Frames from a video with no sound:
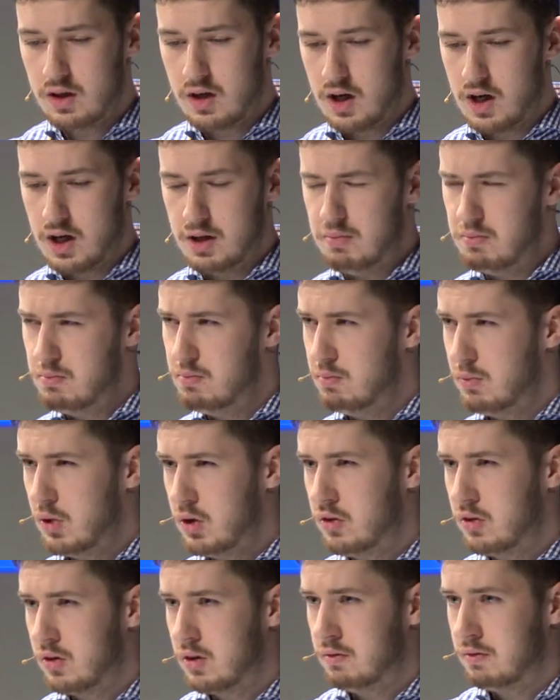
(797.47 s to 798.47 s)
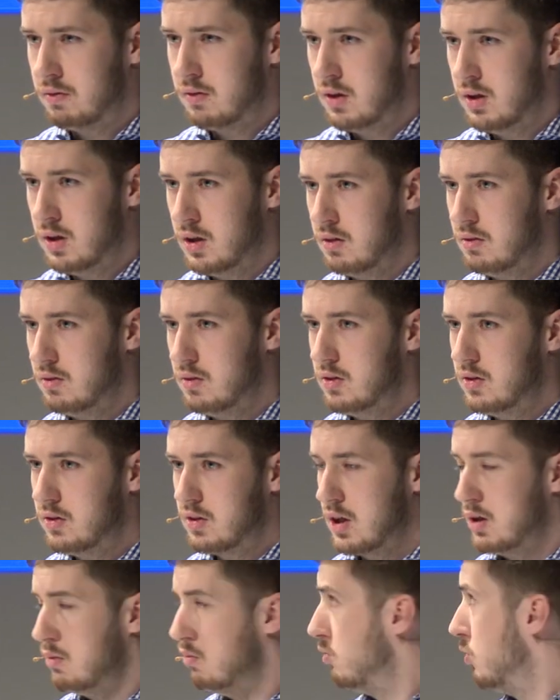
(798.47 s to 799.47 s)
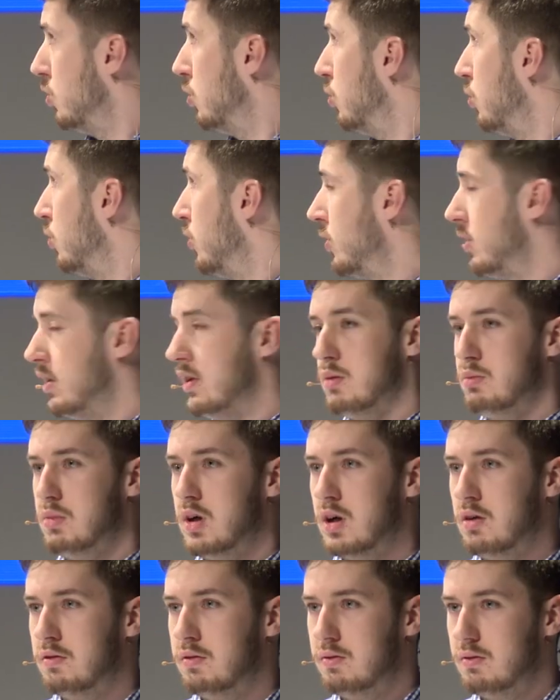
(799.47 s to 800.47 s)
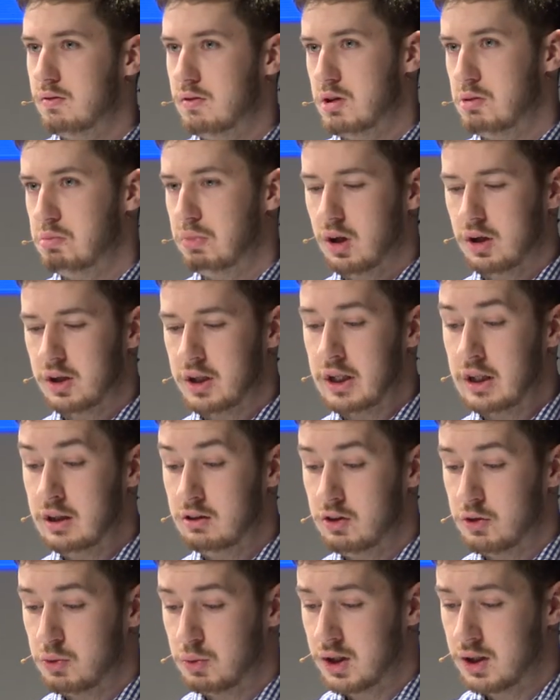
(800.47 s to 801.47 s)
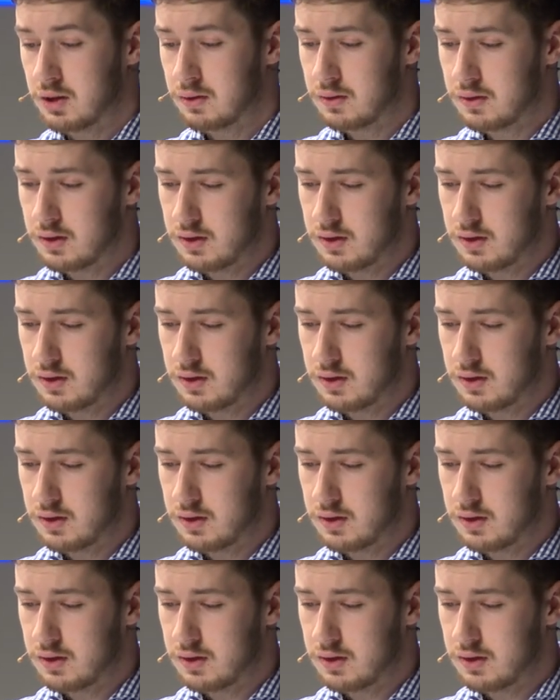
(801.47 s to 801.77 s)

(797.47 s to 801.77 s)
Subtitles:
and most of the same rules as above apply here as well.